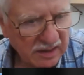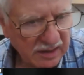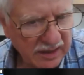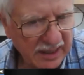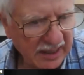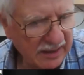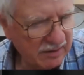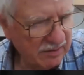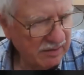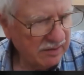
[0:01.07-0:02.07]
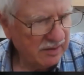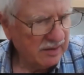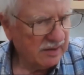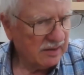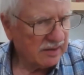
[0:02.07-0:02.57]
Now,
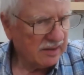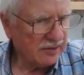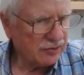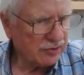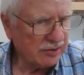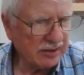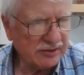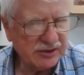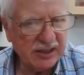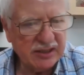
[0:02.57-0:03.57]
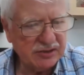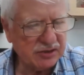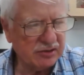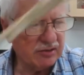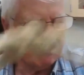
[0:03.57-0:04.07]
let's look at these
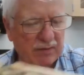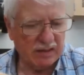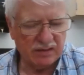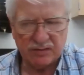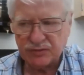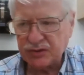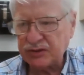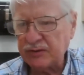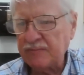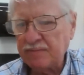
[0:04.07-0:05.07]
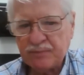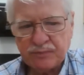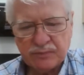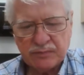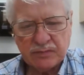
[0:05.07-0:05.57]
two bones.
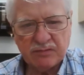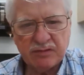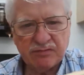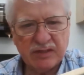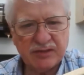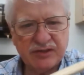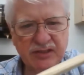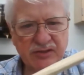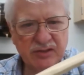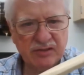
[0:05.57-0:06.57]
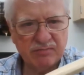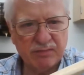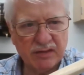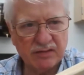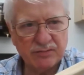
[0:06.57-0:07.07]
We've got these two
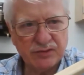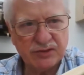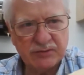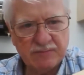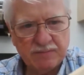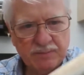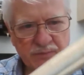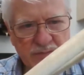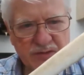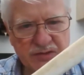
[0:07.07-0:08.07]
bones. This